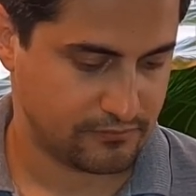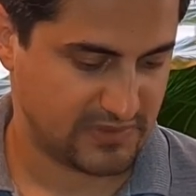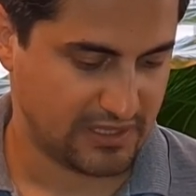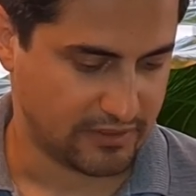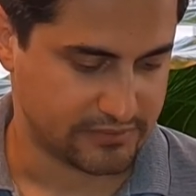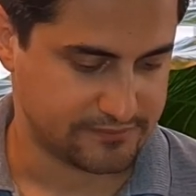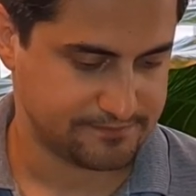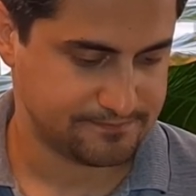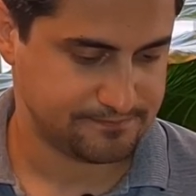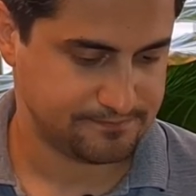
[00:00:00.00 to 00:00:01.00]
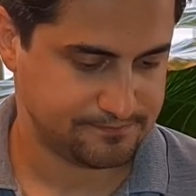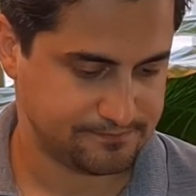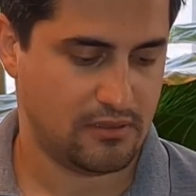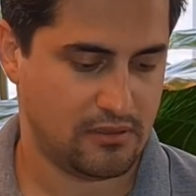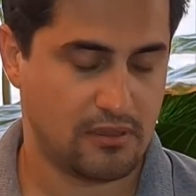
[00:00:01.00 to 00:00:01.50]
Done.
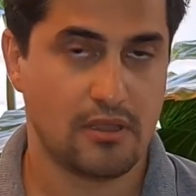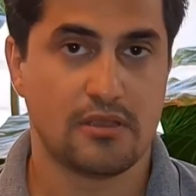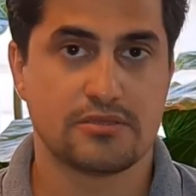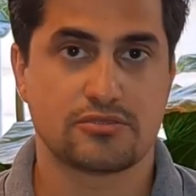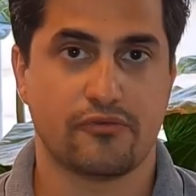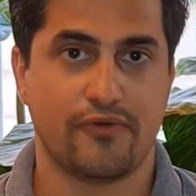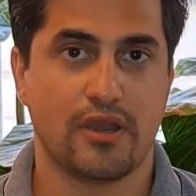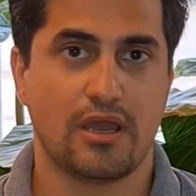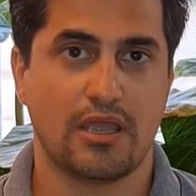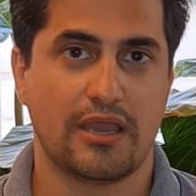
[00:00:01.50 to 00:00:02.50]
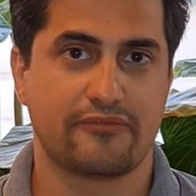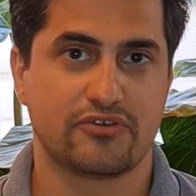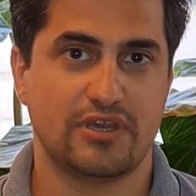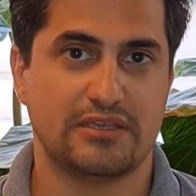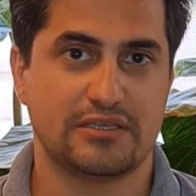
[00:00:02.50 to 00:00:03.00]
So far, I have
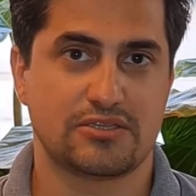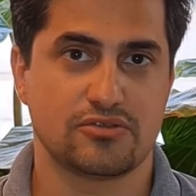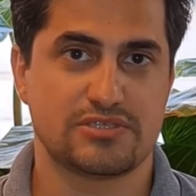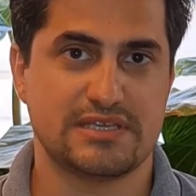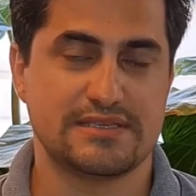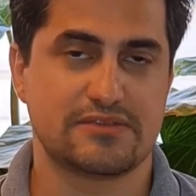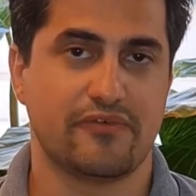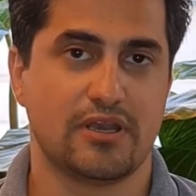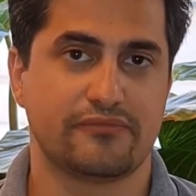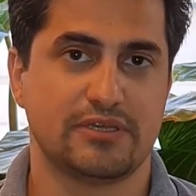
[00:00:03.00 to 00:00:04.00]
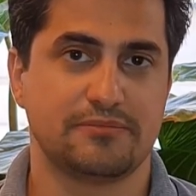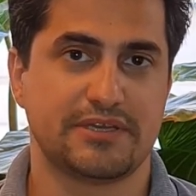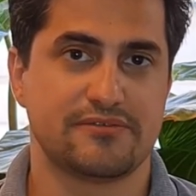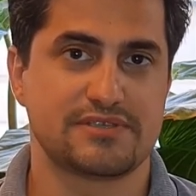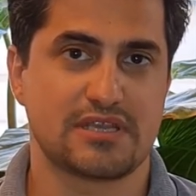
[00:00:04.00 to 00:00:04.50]
created two scenes. One of them
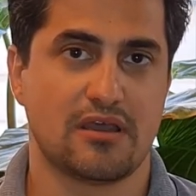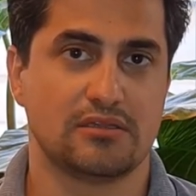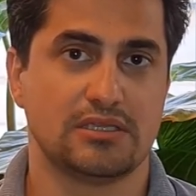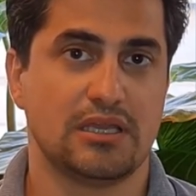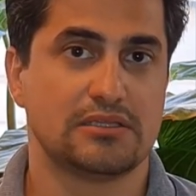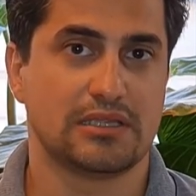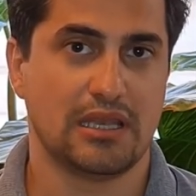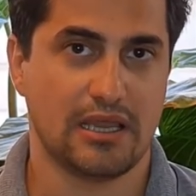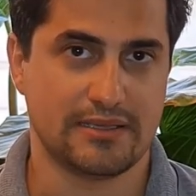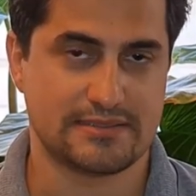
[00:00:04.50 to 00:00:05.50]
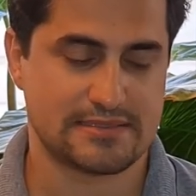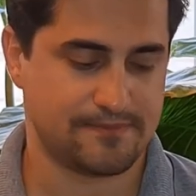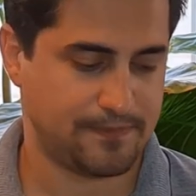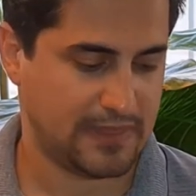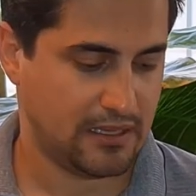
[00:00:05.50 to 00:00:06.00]
turns on the lights.
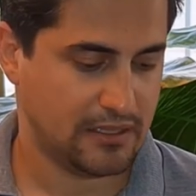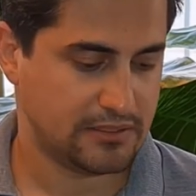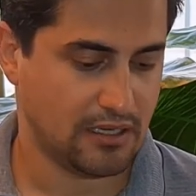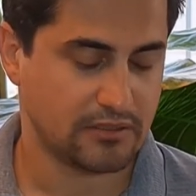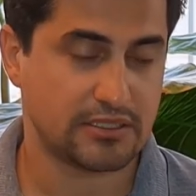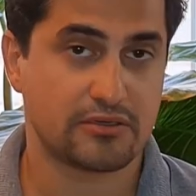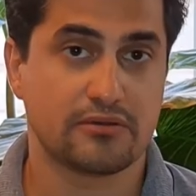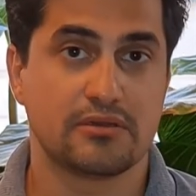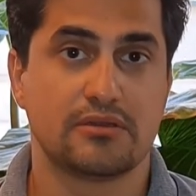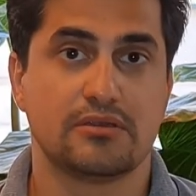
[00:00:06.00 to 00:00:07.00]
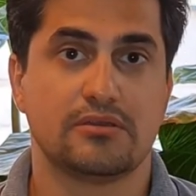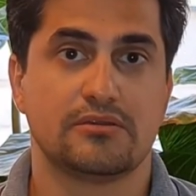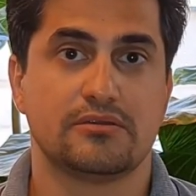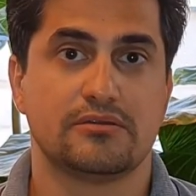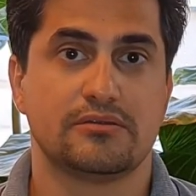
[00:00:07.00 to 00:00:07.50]
The other
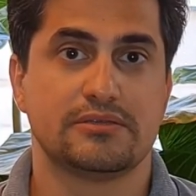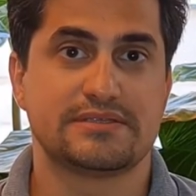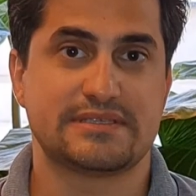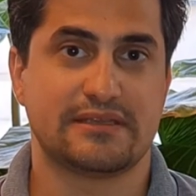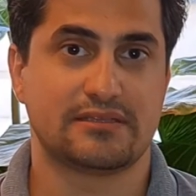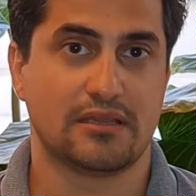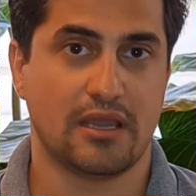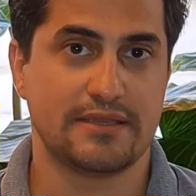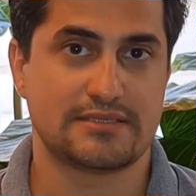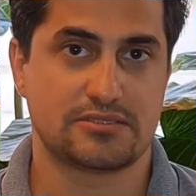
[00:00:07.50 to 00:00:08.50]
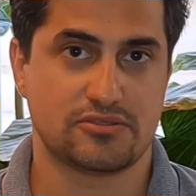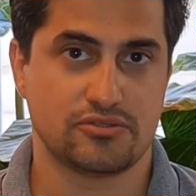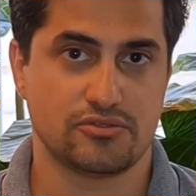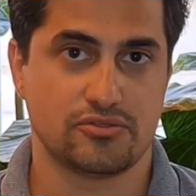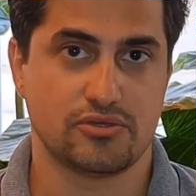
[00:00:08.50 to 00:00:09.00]
set lights
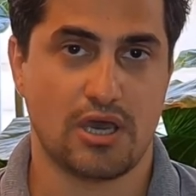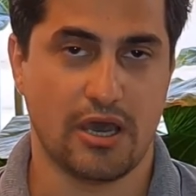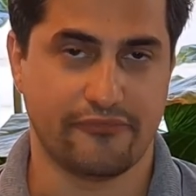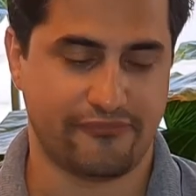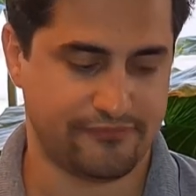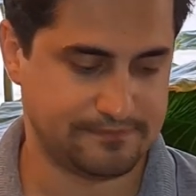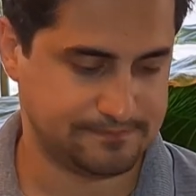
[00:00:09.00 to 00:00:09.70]
to off.